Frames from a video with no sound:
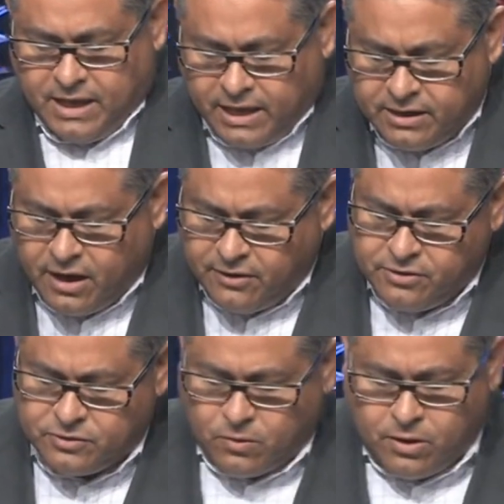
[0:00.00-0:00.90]
In
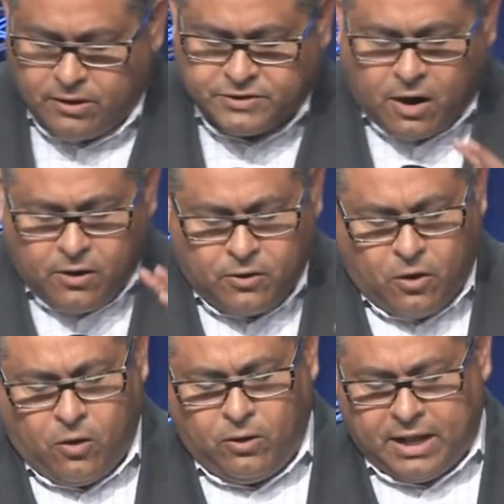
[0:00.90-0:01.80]
other words, our
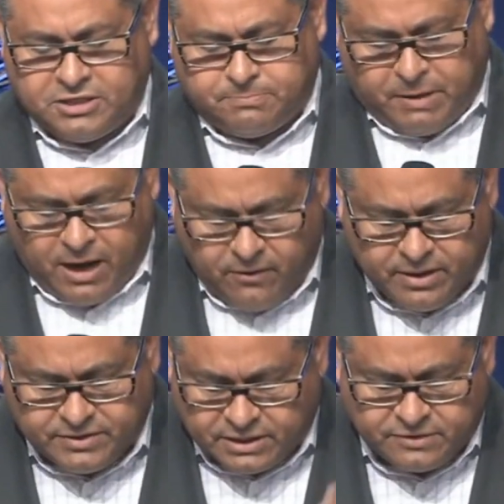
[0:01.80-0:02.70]
goal as
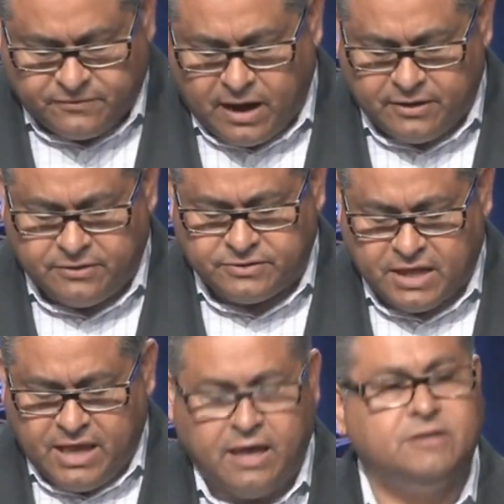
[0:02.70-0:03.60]
parents, as
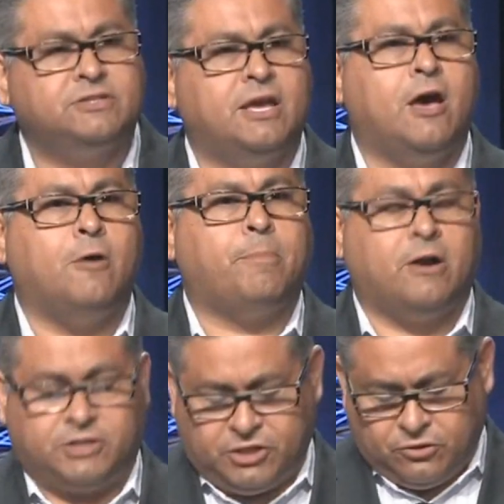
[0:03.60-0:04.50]
fathers, is to help
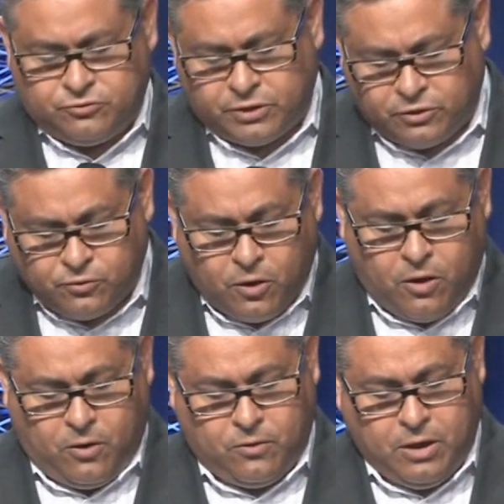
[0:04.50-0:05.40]
our children
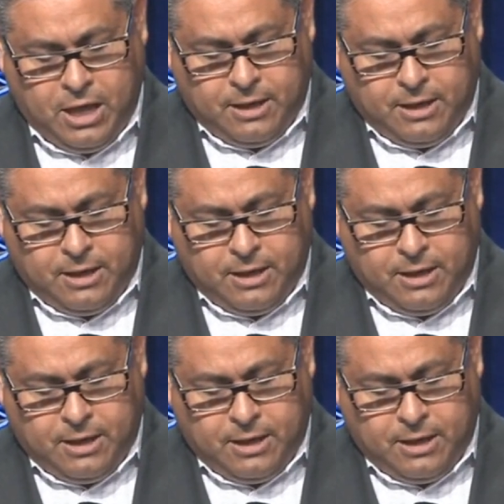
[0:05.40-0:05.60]
grow,